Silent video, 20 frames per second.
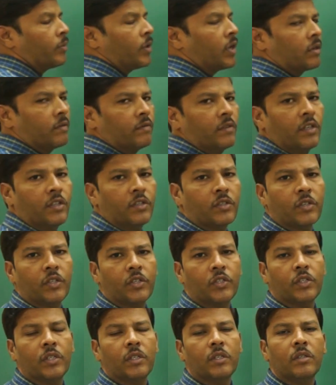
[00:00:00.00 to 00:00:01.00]
part of the
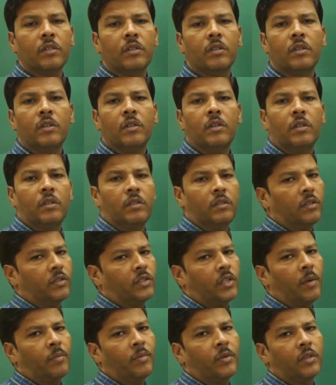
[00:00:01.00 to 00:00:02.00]
discussion in the
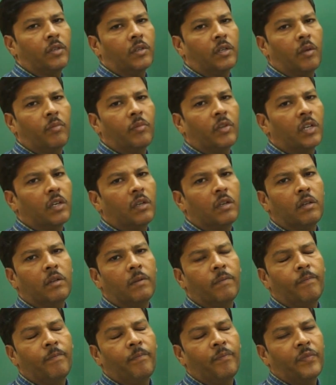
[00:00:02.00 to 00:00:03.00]
chapter chemical
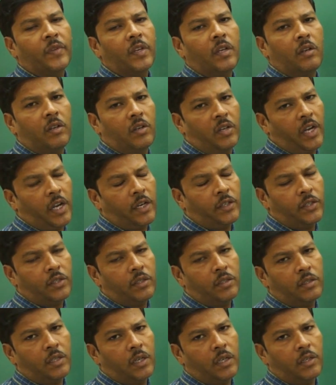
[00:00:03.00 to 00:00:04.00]

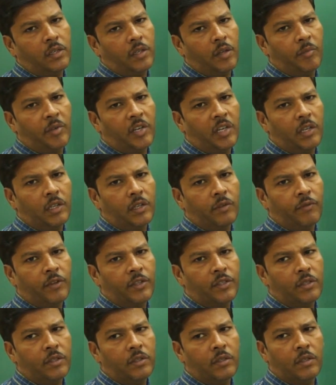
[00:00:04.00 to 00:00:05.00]
reactions and chemical
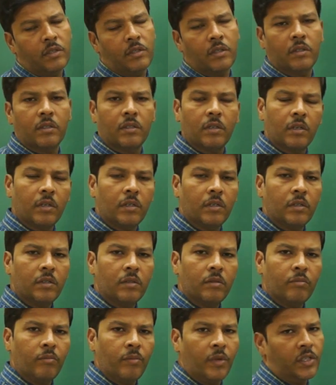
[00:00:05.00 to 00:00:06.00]
equation. This is the third
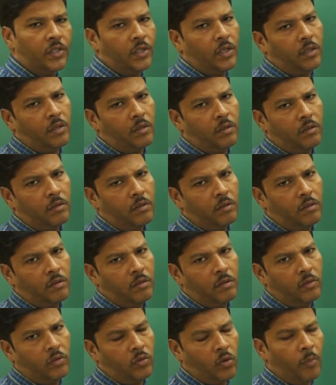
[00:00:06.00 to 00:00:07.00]
major
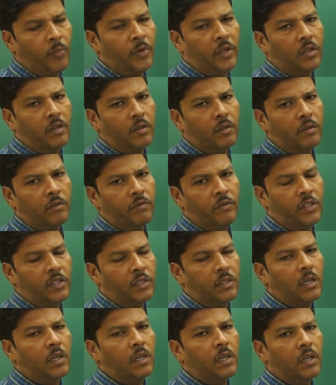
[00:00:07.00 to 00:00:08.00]
topic which
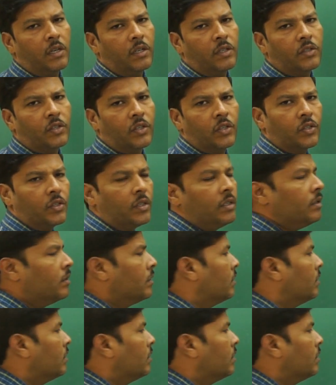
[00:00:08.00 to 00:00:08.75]
is under our discussion.